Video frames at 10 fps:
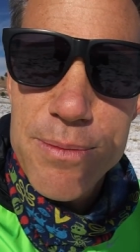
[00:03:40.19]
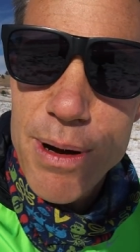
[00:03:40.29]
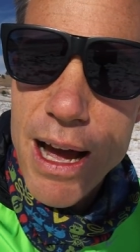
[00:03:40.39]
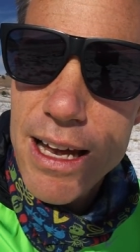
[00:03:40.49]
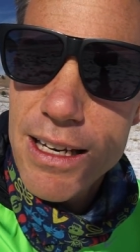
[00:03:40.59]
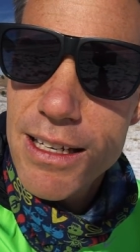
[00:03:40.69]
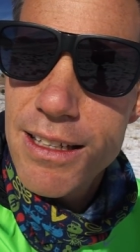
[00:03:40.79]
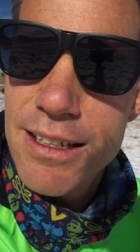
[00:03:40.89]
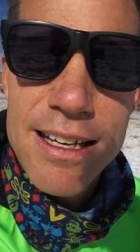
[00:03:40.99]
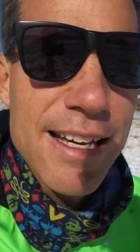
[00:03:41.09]

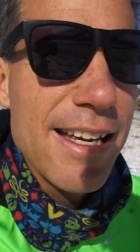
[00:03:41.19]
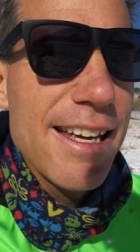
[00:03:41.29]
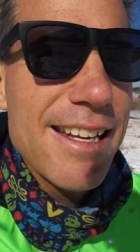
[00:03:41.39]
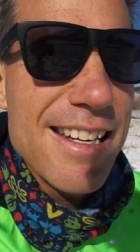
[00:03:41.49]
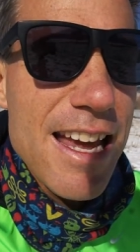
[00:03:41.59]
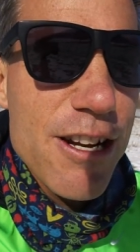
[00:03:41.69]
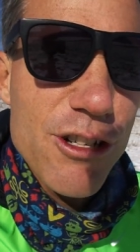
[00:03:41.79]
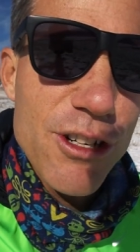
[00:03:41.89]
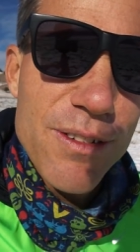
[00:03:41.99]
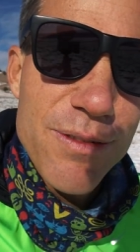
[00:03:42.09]
body and
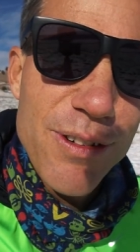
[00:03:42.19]
nature and